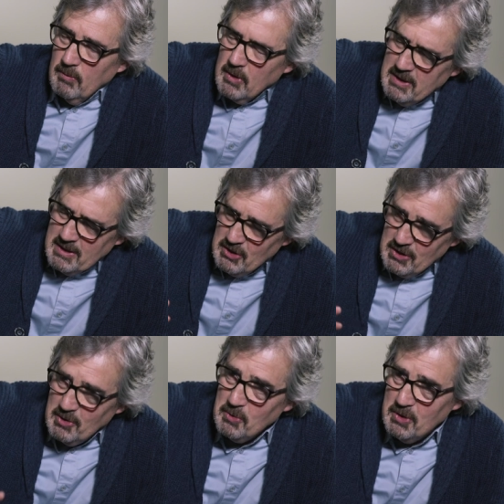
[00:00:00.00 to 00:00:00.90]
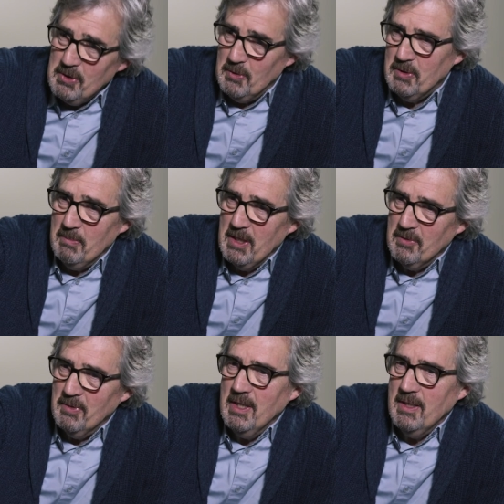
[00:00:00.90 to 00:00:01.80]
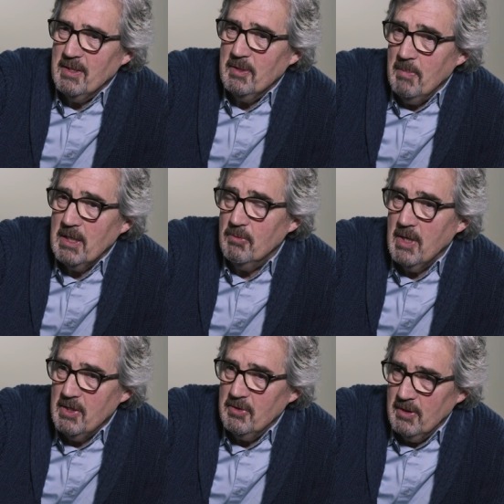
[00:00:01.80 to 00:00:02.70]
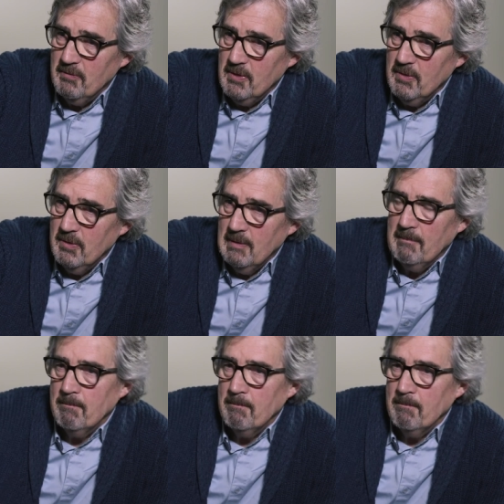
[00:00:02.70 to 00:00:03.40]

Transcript: What did she do to you to make a, to make a writer of mm. you? Hmm.